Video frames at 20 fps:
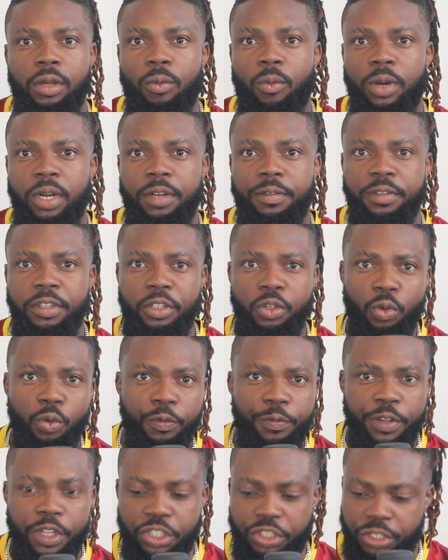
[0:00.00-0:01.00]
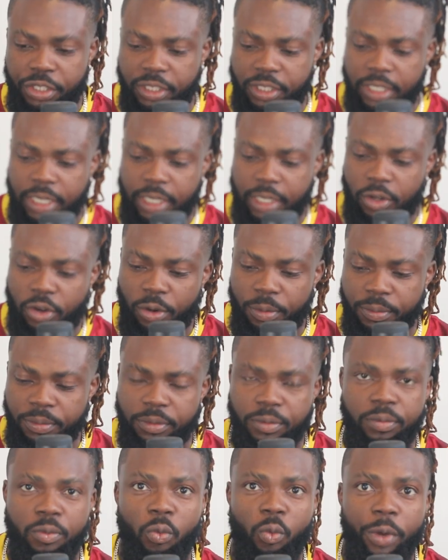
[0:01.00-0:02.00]
one of the new features that
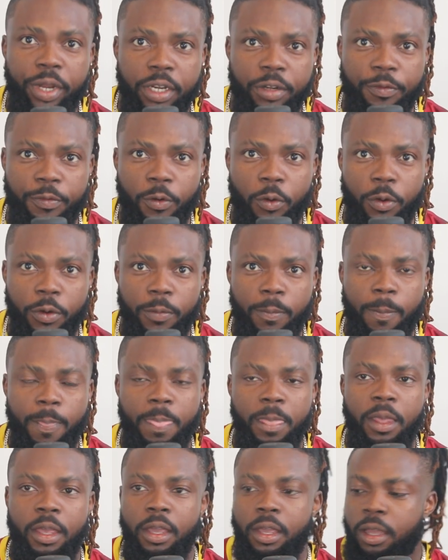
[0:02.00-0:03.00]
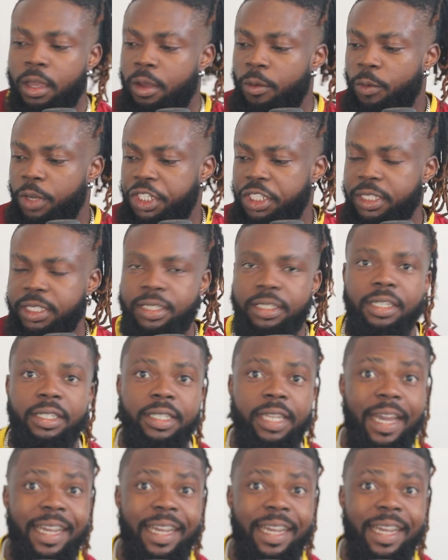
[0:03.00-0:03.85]
comes with the phone, which is the